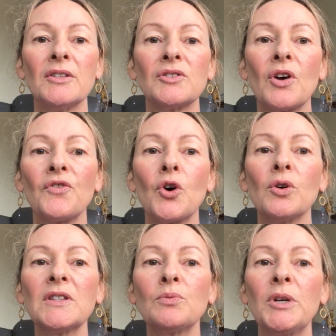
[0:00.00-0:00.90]
So of
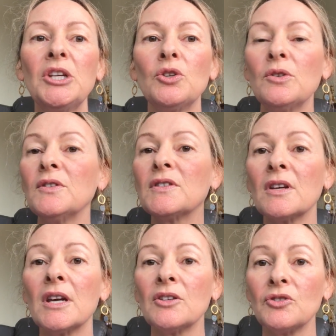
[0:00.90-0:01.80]
course we use
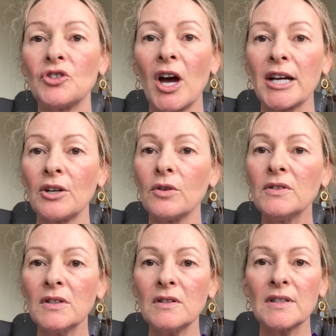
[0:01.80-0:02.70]
diagnosis.